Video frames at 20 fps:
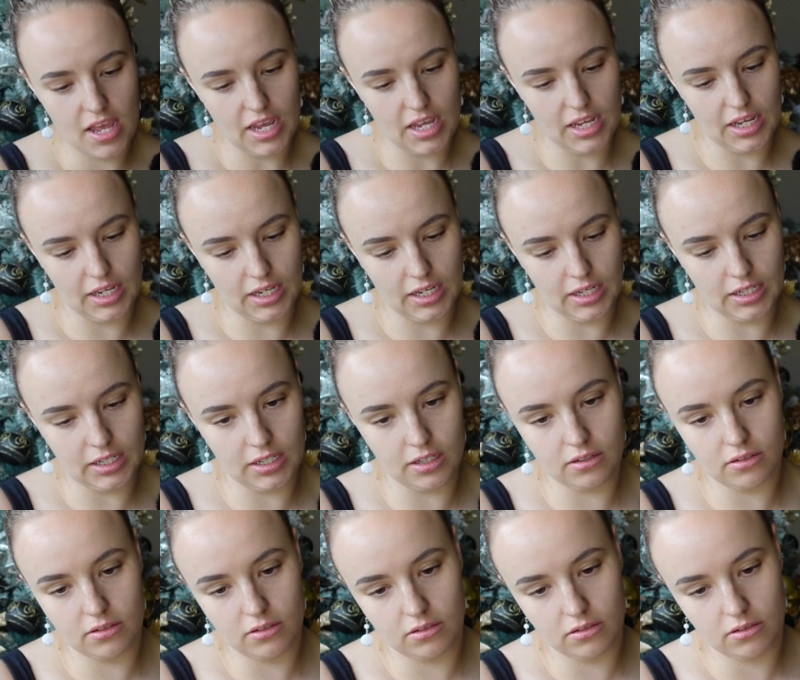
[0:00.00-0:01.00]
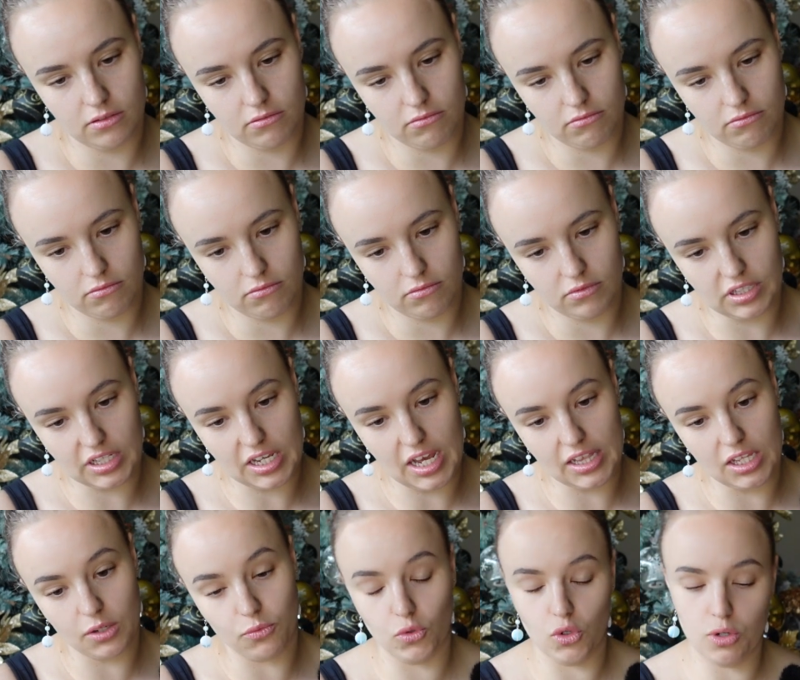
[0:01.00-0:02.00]
in the
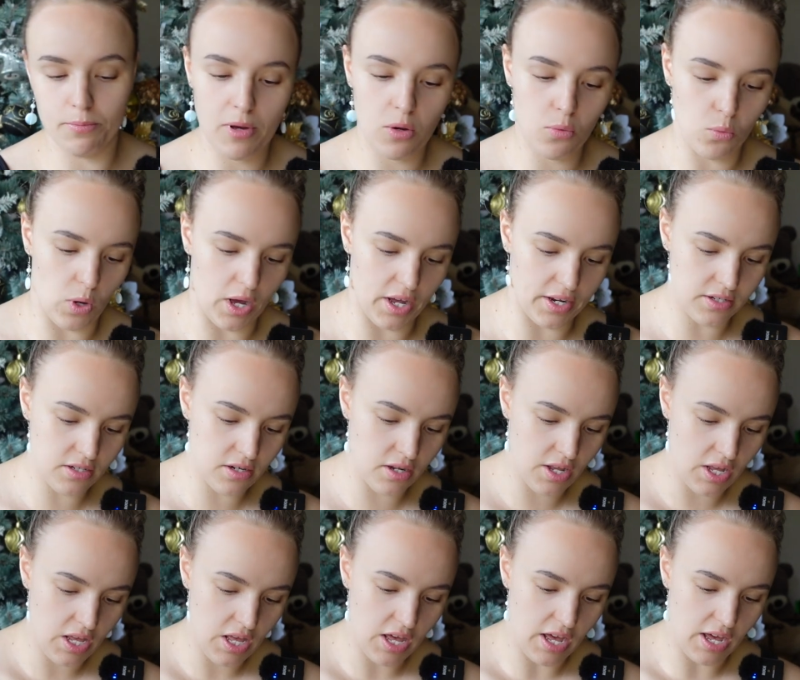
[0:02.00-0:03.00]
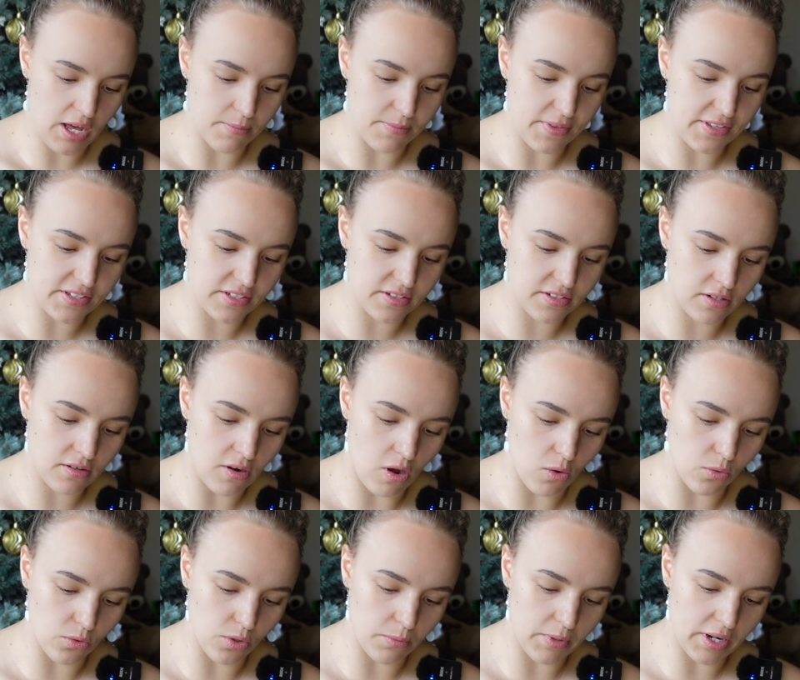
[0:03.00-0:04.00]
color Rumor 1. This is an
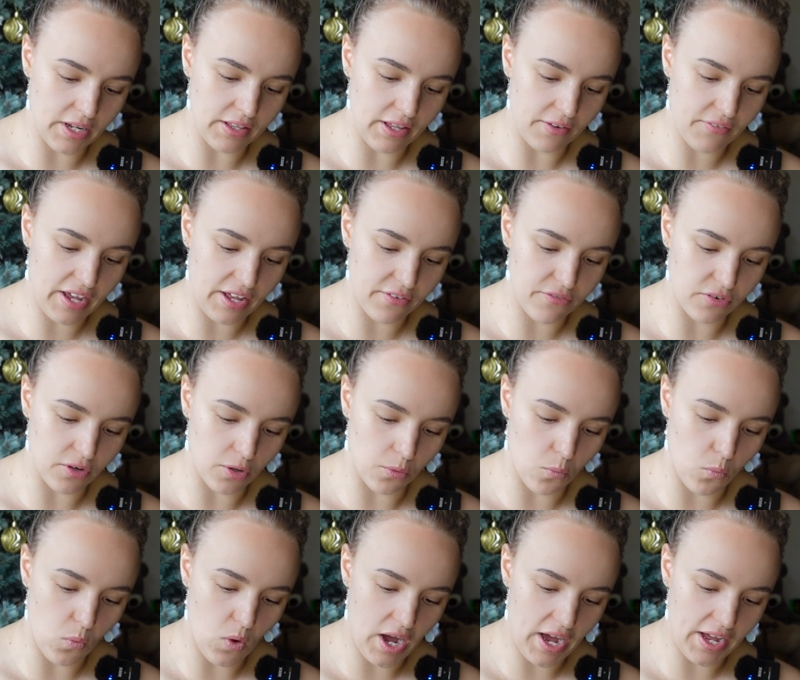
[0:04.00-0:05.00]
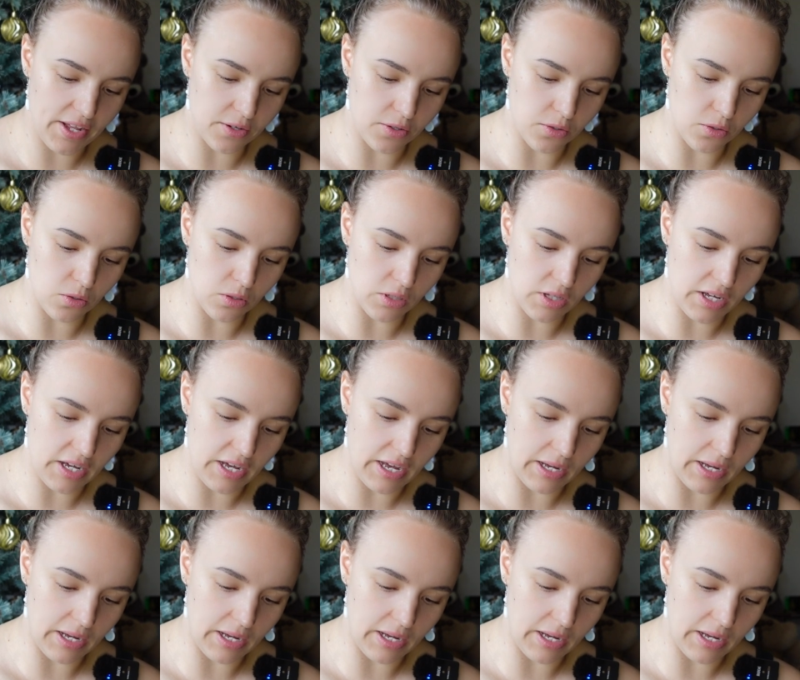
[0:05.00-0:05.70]
older one I've had for a while.